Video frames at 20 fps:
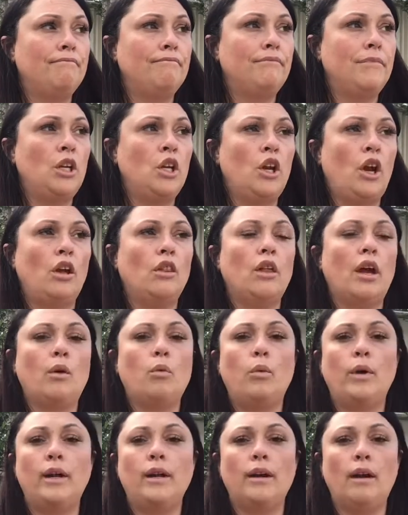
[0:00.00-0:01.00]
you know, like
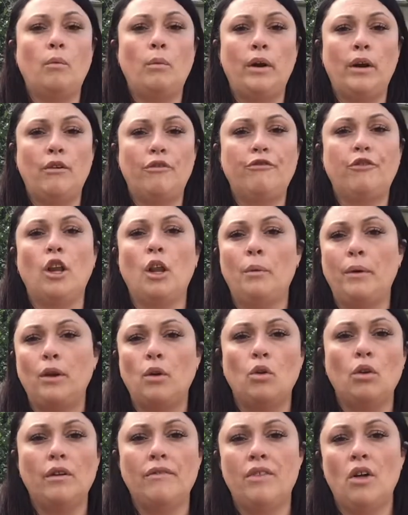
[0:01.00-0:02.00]
we're following
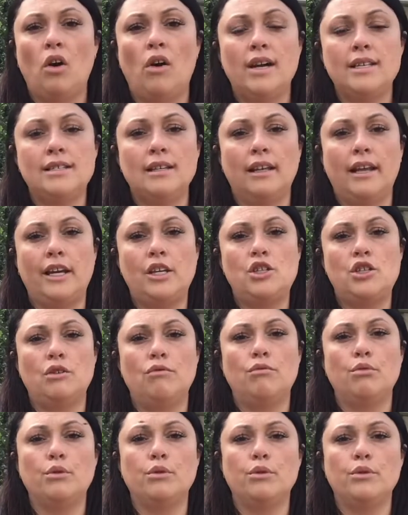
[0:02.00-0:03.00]
all of the
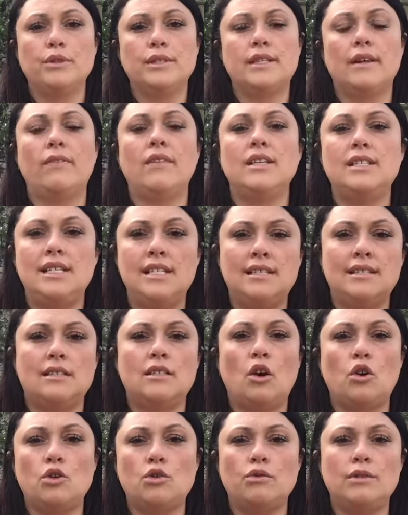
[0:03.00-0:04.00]
isolation rules and the
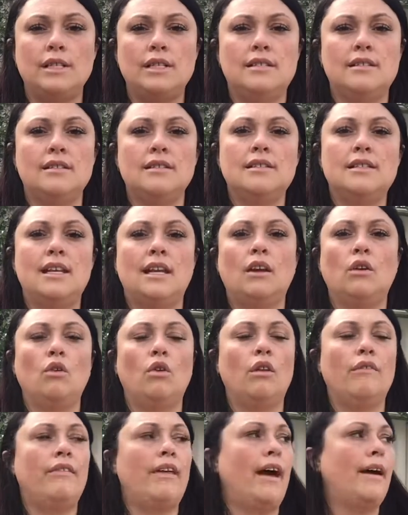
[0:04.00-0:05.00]
social distancing and
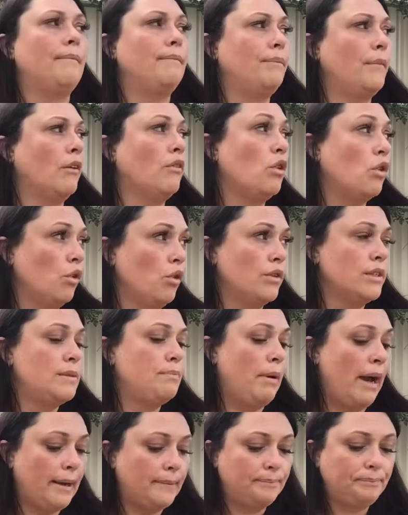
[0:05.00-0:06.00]
all of that, of course.
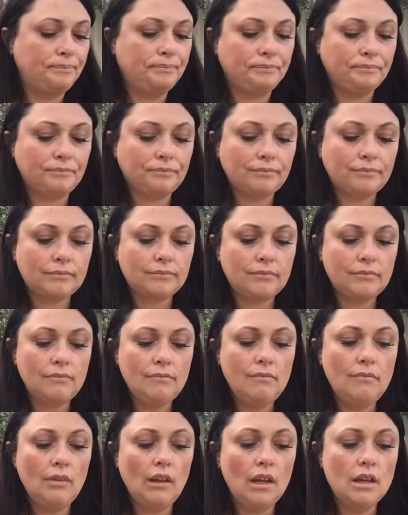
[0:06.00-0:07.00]
But
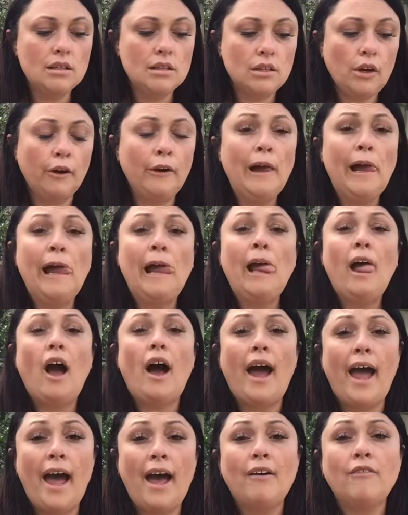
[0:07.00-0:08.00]
so
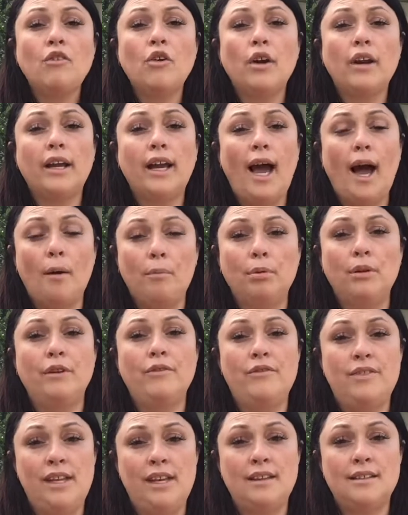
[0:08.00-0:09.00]
I have got a couple
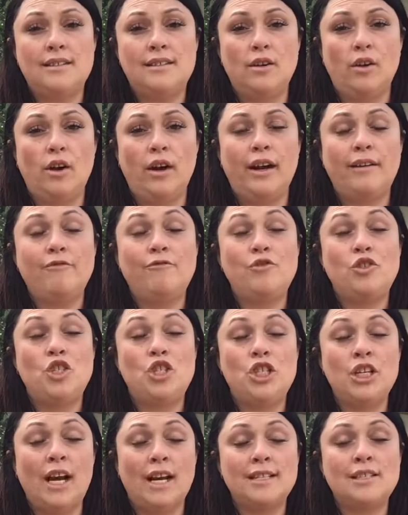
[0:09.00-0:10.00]
of things that I've
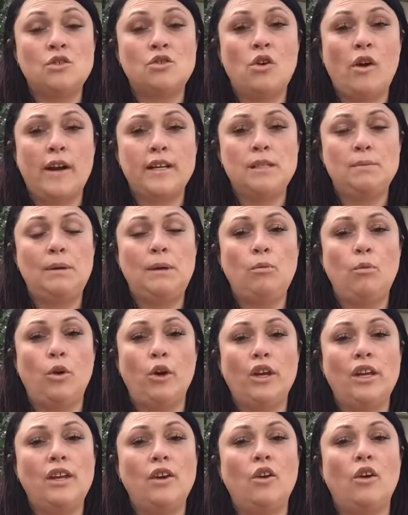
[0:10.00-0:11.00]
just tried to be
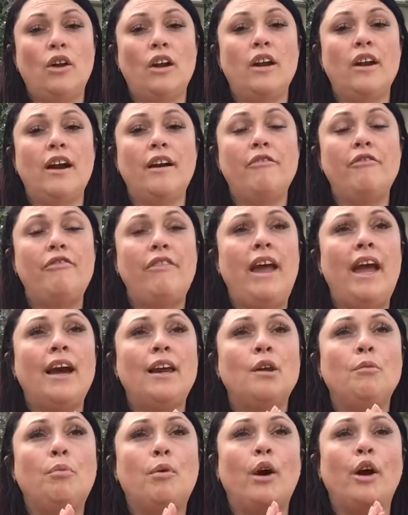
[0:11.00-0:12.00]
working on, and I found
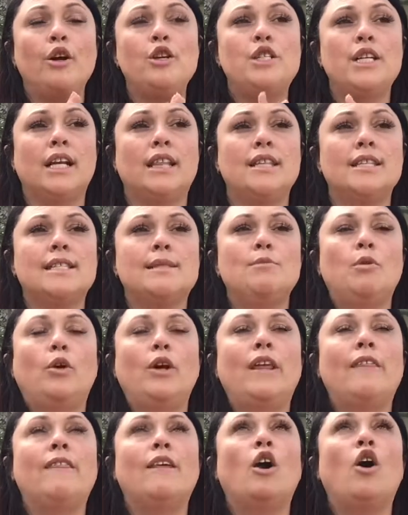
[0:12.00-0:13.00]
a project this
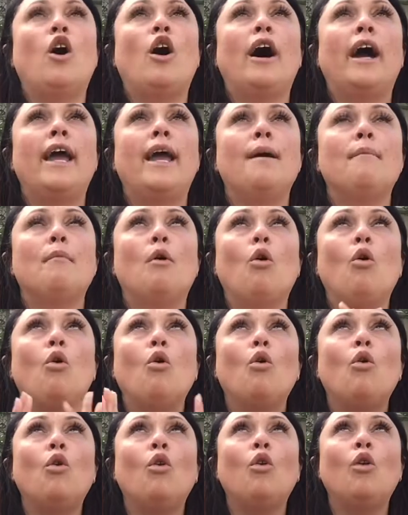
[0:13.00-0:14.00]
morning that I am
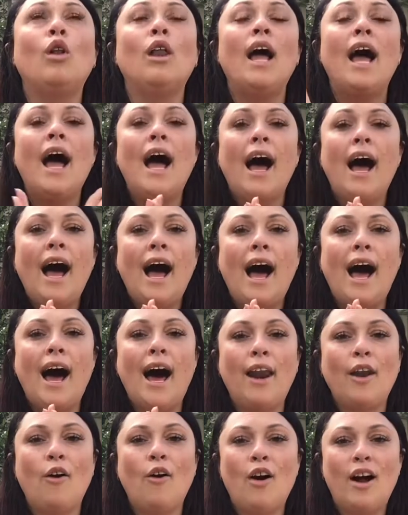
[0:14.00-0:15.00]
all
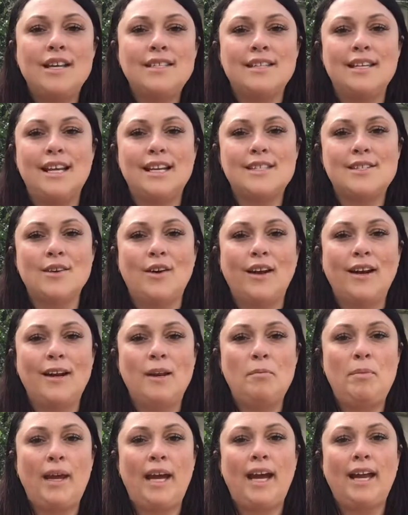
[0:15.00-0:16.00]
heart, eyes and excited
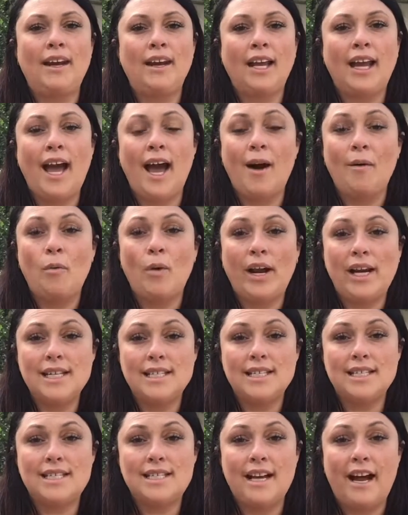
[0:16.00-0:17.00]
about, and I can't wait
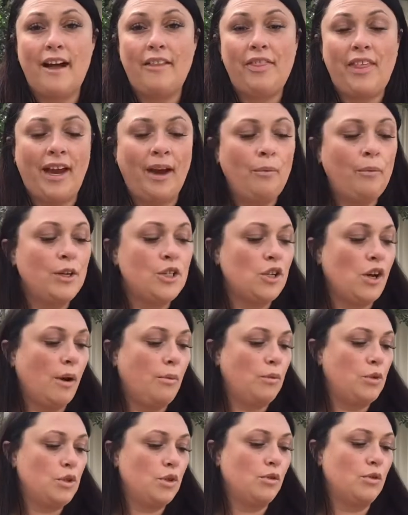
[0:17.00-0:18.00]
to start that, which I
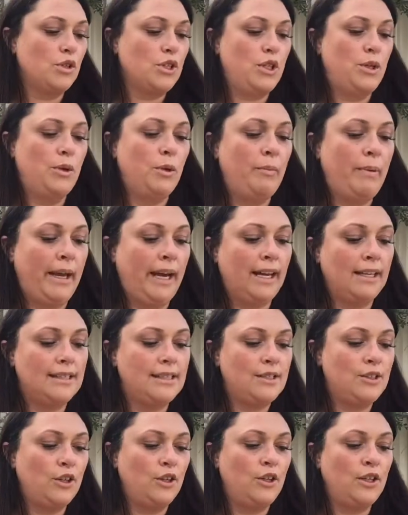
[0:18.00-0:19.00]
will talk to you about
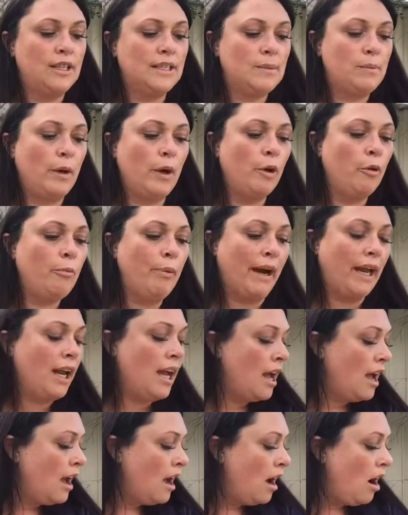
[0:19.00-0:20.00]
soon as well. But
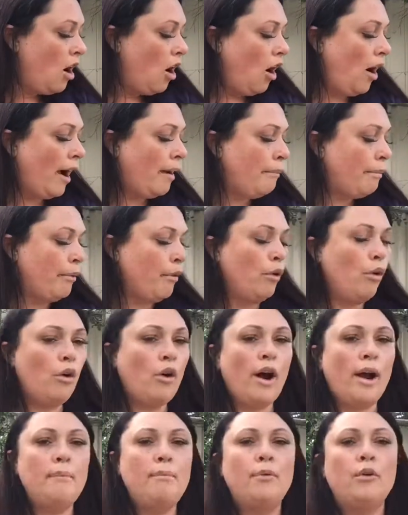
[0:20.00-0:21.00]
I
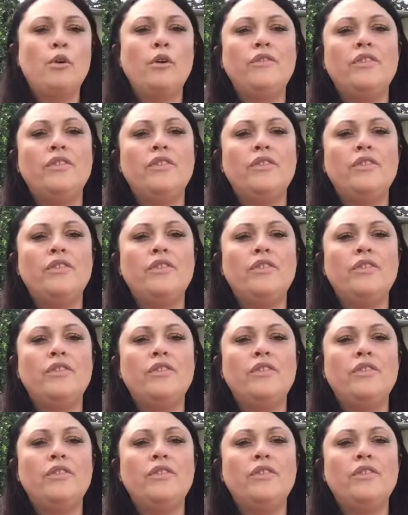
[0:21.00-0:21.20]
bought